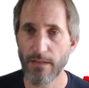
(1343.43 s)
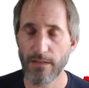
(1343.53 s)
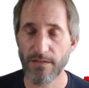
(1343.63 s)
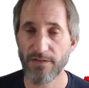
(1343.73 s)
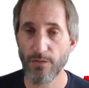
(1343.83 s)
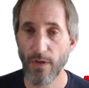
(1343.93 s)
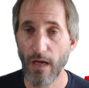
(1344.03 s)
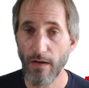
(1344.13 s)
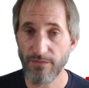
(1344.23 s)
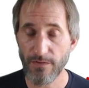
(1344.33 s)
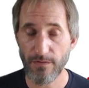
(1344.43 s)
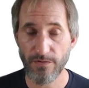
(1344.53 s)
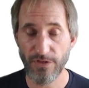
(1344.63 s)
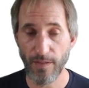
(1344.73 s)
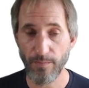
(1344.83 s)
So after
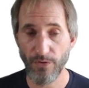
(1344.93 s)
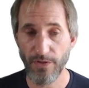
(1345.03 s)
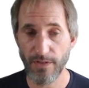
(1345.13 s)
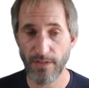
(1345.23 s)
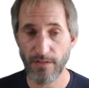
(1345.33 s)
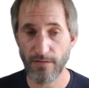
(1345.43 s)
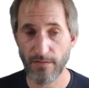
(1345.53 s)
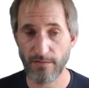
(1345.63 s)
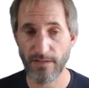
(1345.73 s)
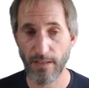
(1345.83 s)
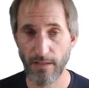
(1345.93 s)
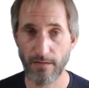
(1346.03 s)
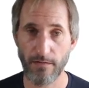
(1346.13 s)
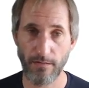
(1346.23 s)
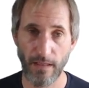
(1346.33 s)
checkpointing, the
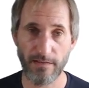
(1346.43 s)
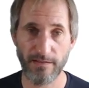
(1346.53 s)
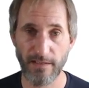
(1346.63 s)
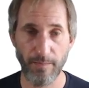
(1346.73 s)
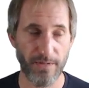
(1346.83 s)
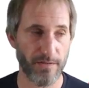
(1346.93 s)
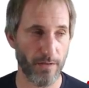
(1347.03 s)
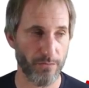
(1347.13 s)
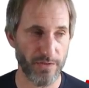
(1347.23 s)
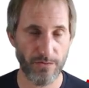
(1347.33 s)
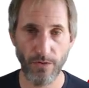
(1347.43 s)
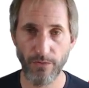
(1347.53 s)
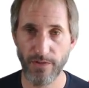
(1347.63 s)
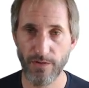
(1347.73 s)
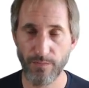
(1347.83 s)
second last step is now
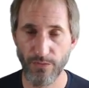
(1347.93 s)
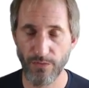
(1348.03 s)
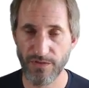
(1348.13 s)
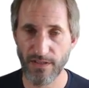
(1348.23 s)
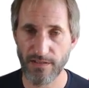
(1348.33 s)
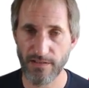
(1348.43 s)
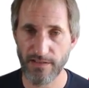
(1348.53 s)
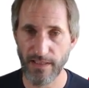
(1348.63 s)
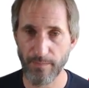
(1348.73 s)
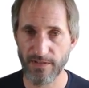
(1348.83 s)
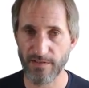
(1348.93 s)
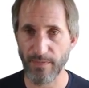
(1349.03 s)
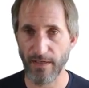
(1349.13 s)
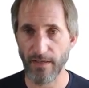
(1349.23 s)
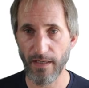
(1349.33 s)
restoring the process. This happens
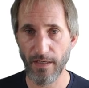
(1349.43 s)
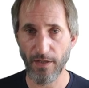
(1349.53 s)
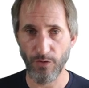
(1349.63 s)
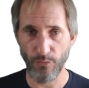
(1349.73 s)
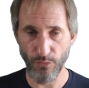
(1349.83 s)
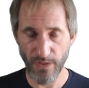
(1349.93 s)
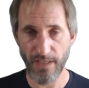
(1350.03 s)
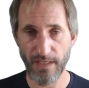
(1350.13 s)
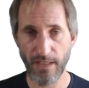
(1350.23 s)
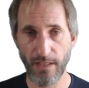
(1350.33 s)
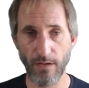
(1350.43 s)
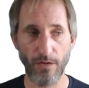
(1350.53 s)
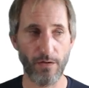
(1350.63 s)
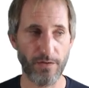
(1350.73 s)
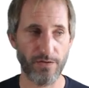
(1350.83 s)
by reading
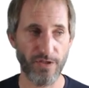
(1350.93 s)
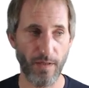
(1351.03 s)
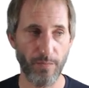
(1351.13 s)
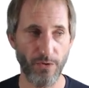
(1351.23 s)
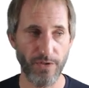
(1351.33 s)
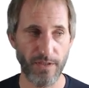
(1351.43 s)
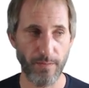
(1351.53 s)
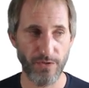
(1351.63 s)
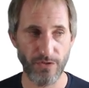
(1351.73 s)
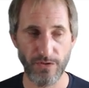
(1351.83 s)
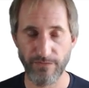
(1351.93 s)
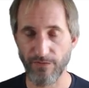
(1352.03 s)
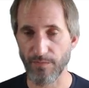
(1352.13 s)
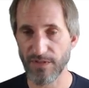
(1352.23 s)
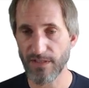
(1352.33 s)
all the checkpoint images
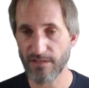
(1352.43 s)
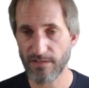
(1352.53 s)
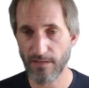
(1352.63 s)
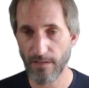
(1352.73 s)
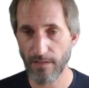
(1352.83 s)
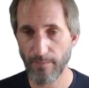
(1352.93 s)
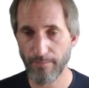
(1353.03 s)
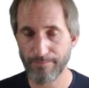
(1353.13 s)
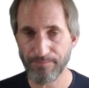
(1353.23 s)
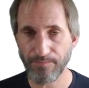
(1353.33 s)
from disk um,